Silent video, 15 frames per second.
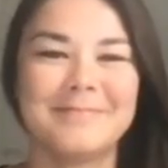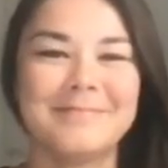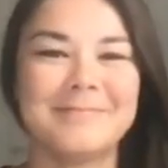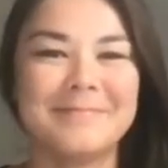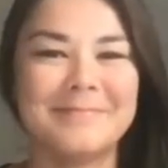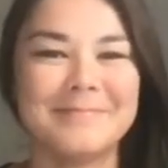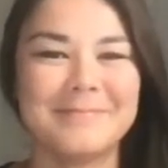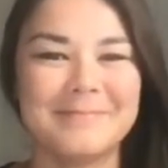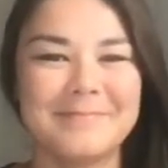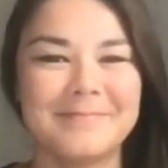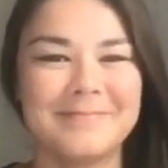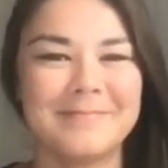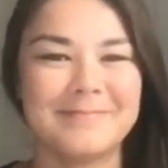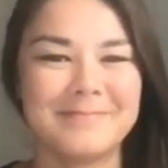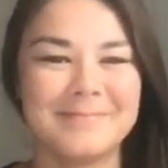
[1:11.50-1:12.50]

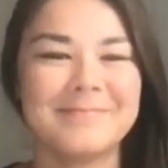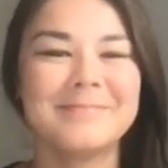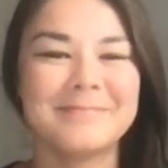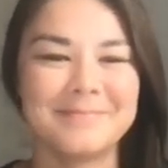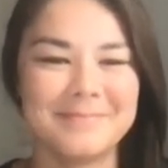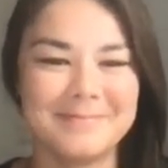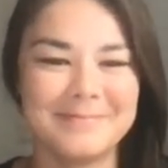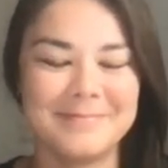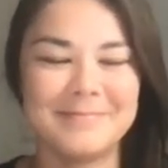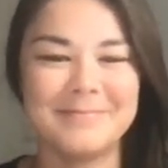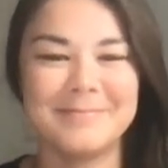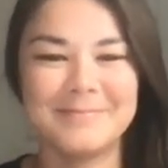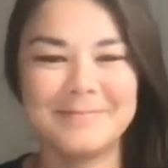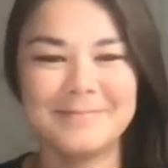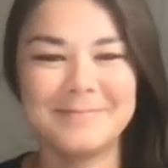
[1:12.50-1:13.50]

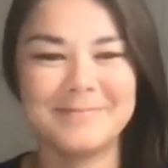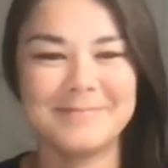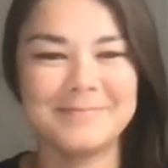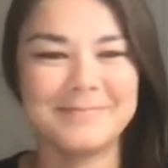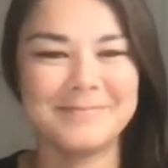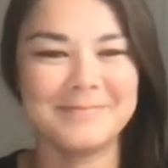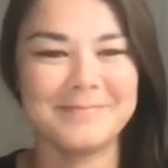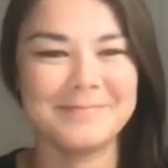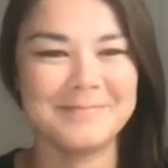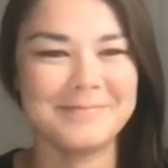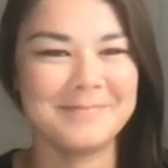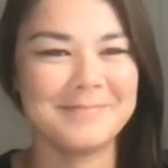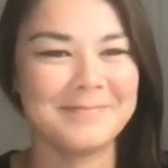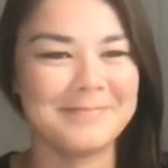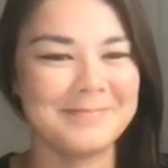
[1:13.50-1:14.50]

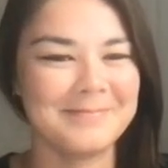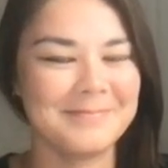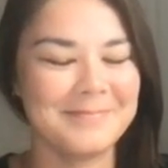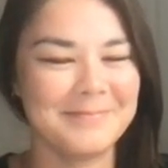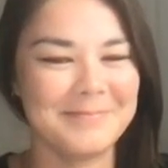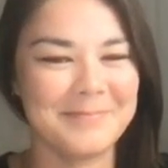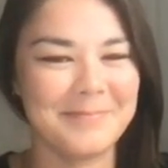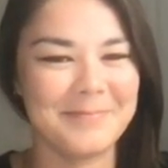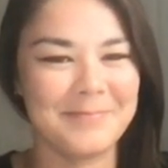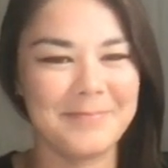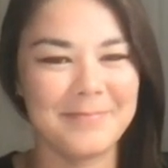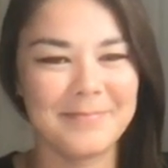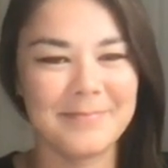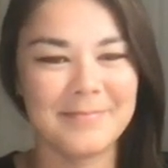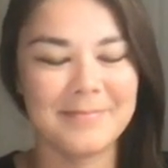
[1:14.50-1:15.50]

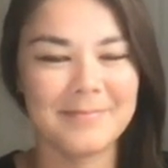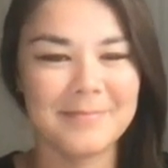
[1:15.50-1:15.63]
This person isn't speaking.